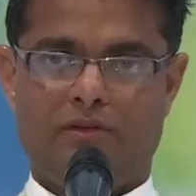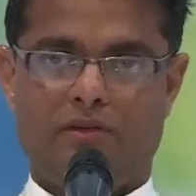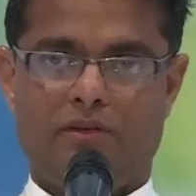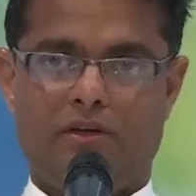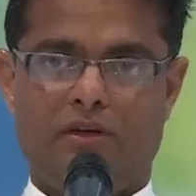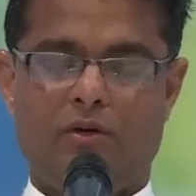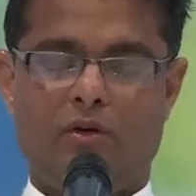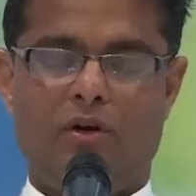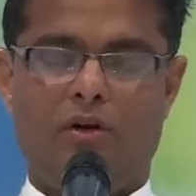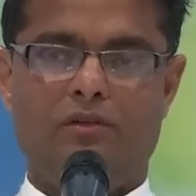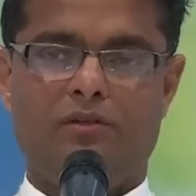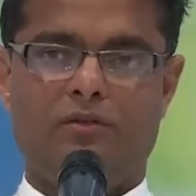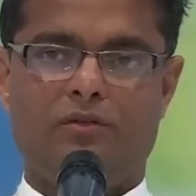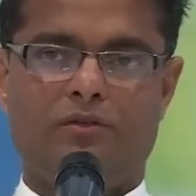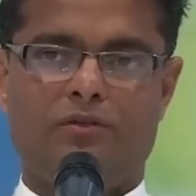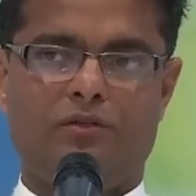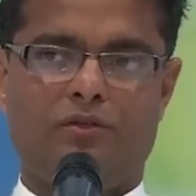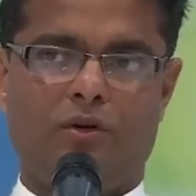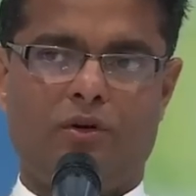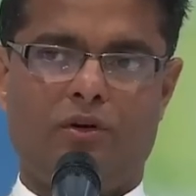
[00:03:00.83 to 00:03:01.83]
king also
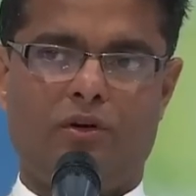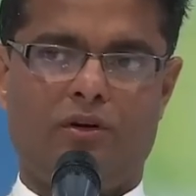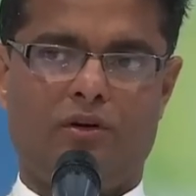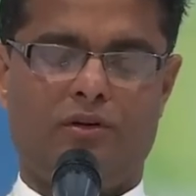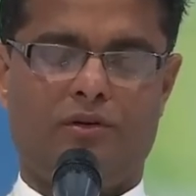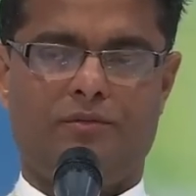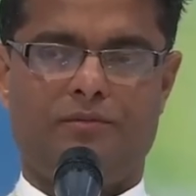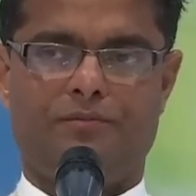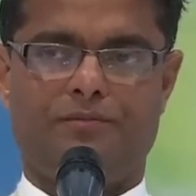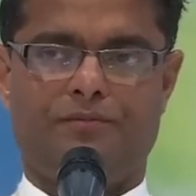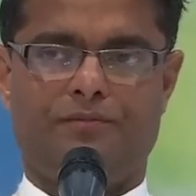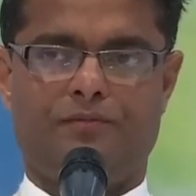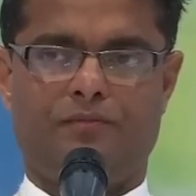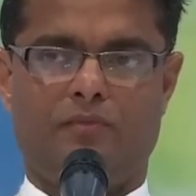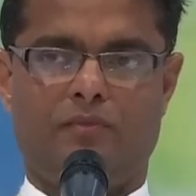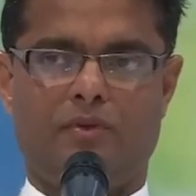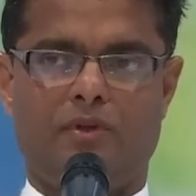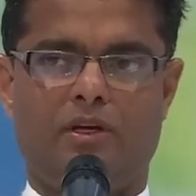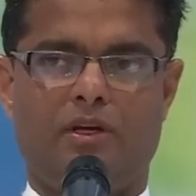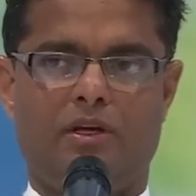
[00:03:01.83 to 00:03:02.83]
saw
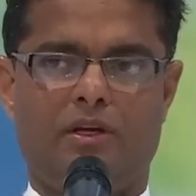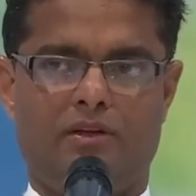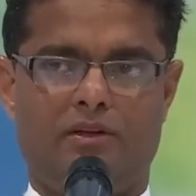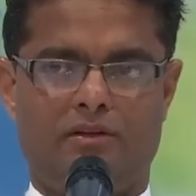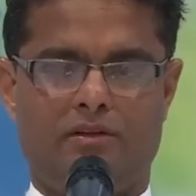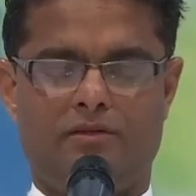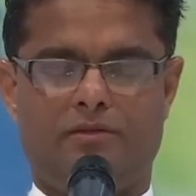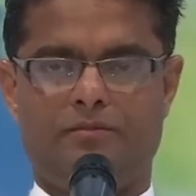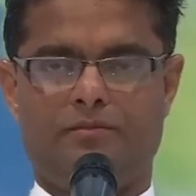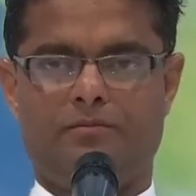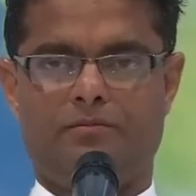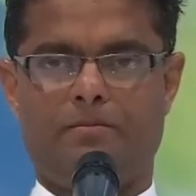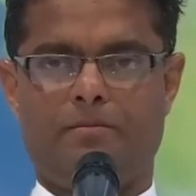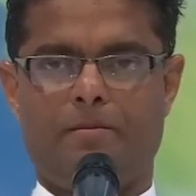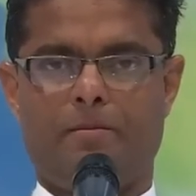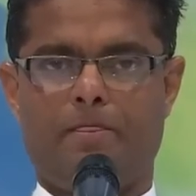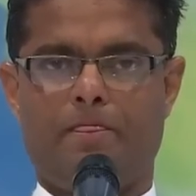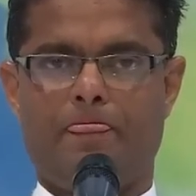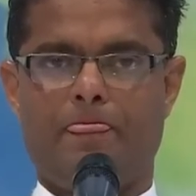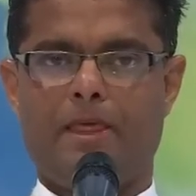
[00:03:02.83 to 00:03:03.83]
that
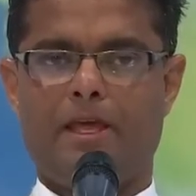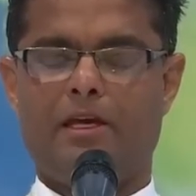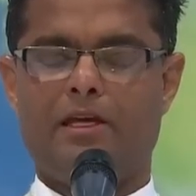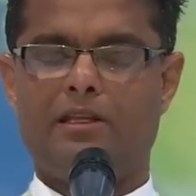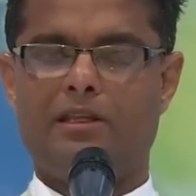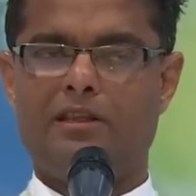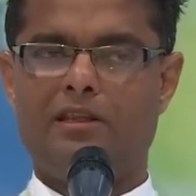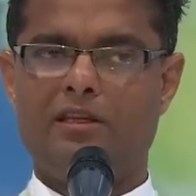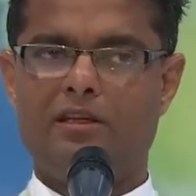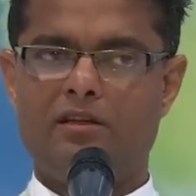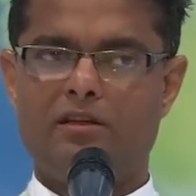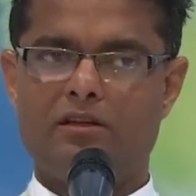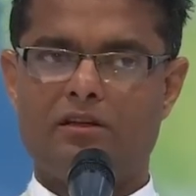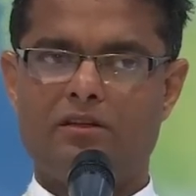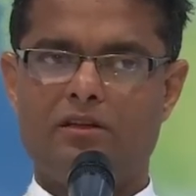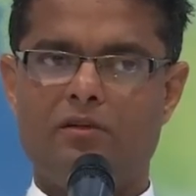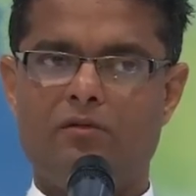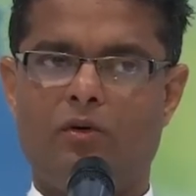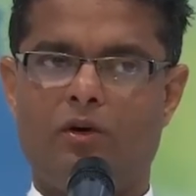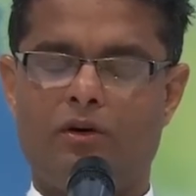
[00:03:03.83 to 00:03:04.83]
near
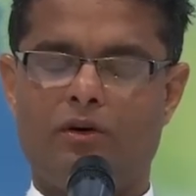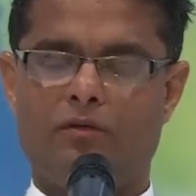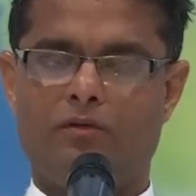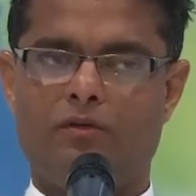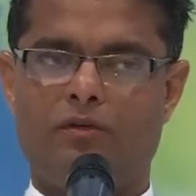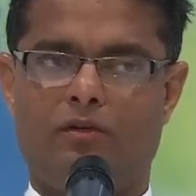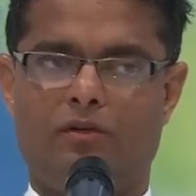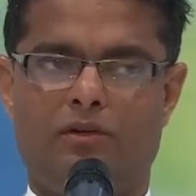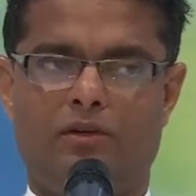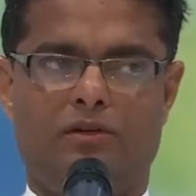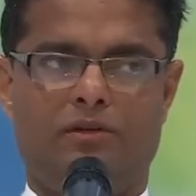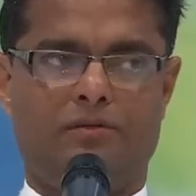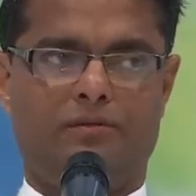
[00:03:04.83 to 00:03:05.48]
the waterfall